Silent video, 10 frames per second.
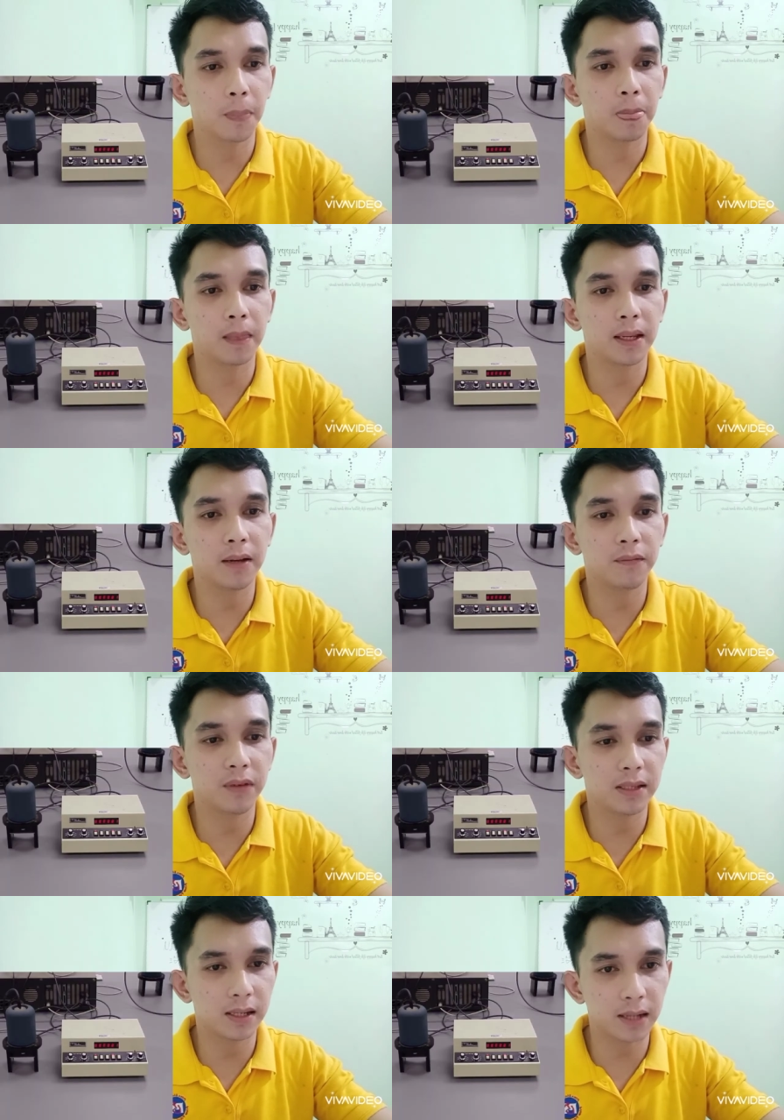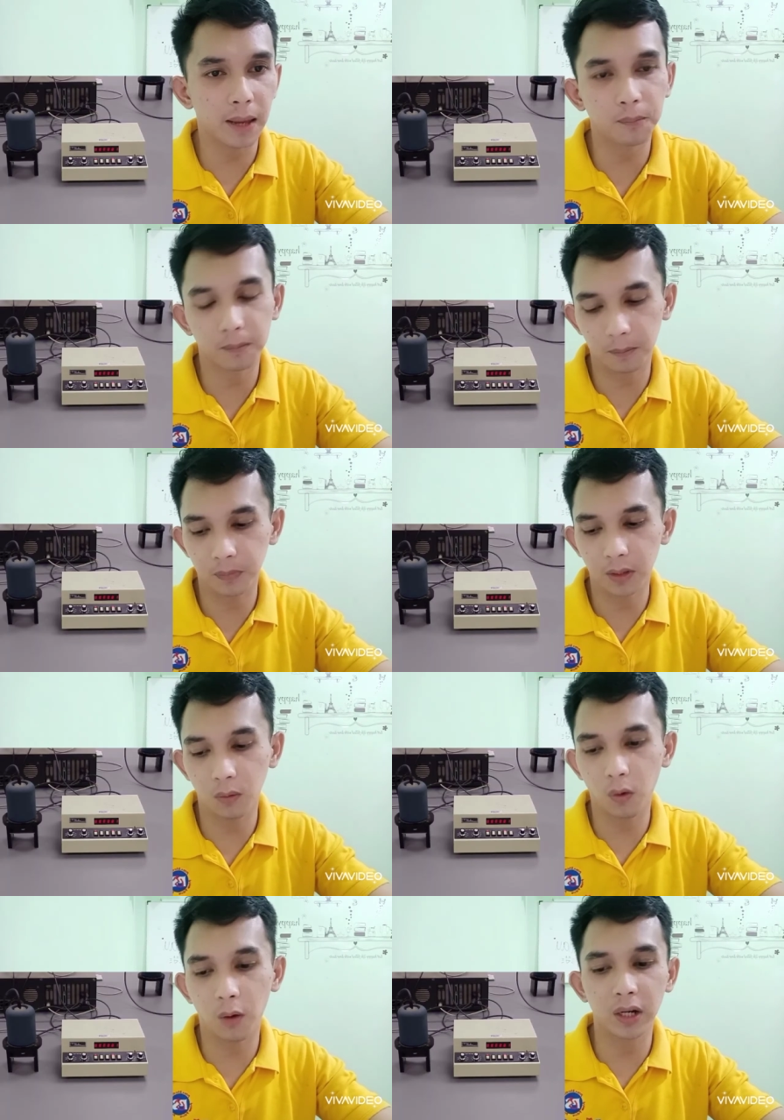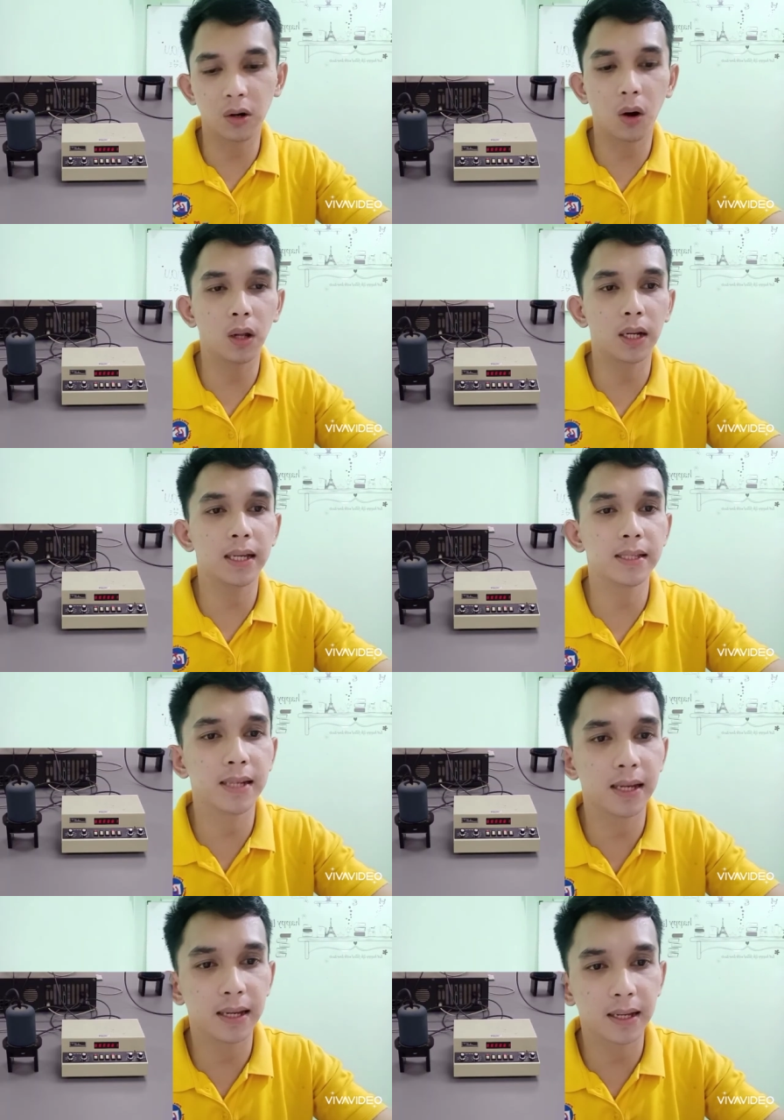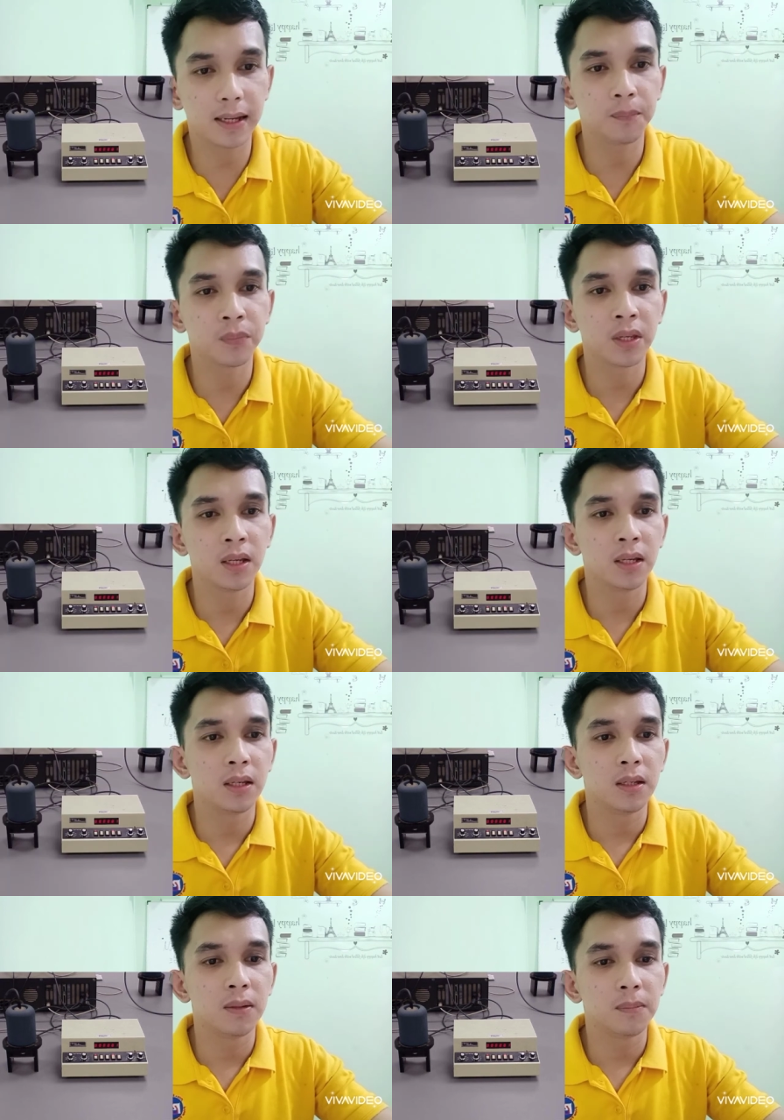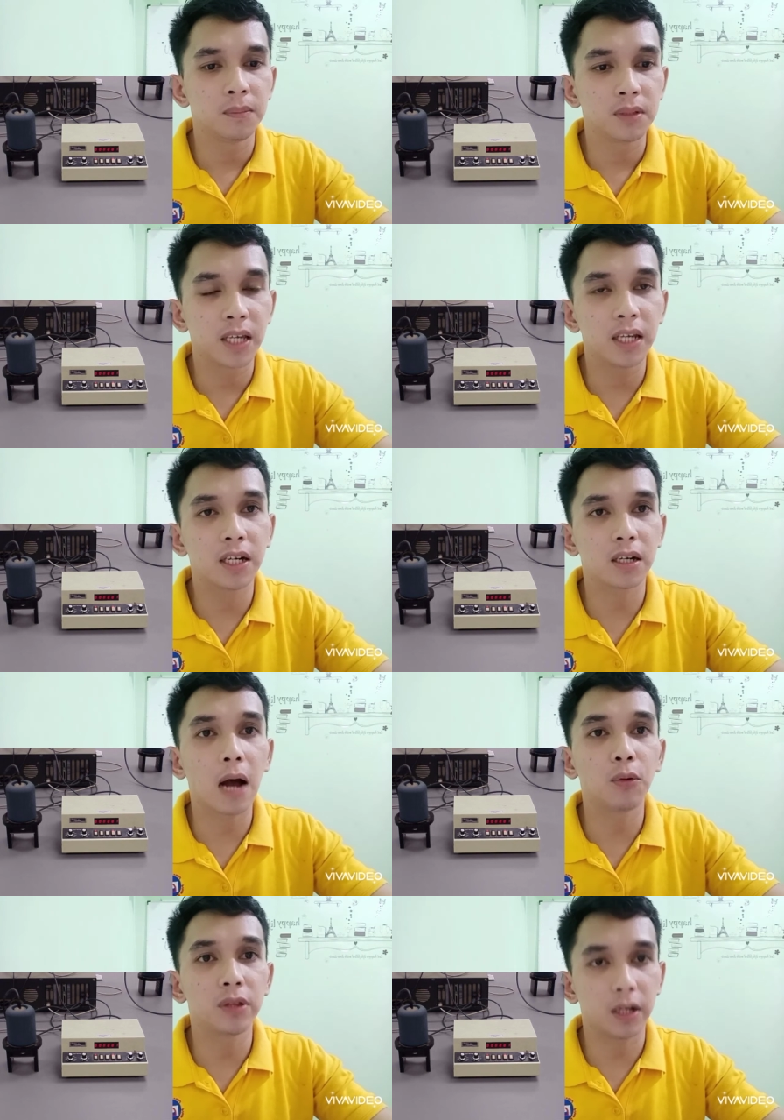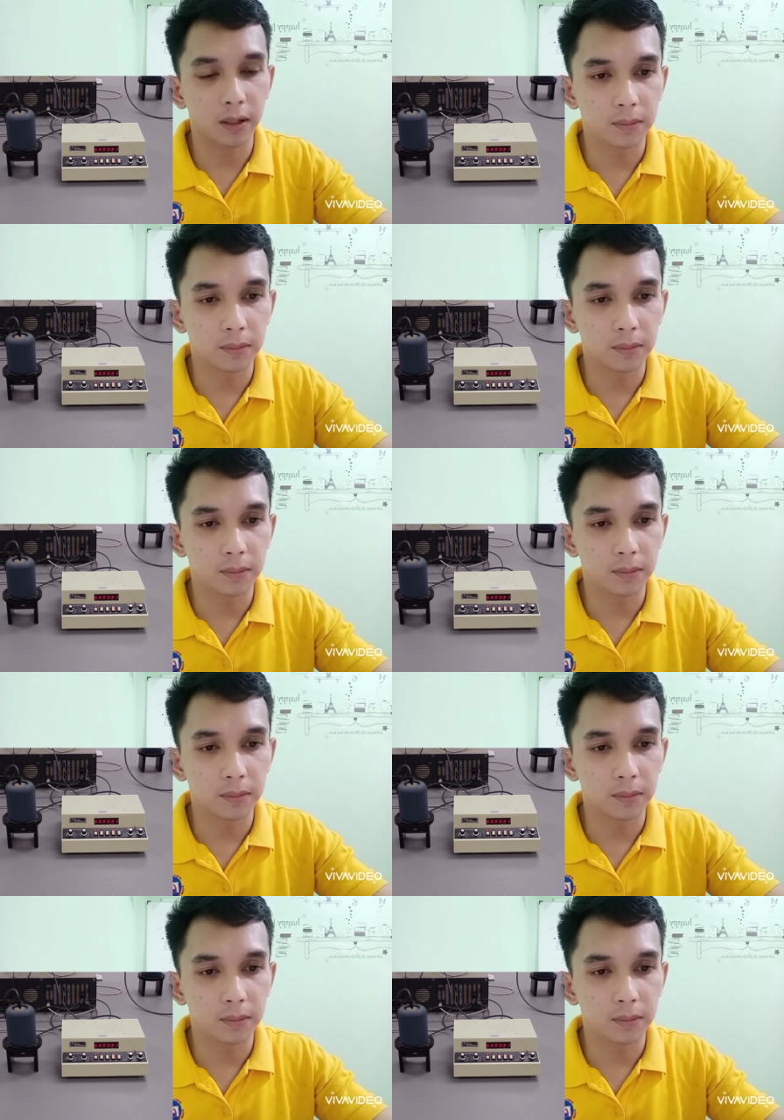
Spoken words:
in physics lab, what we call as the Geiger counter.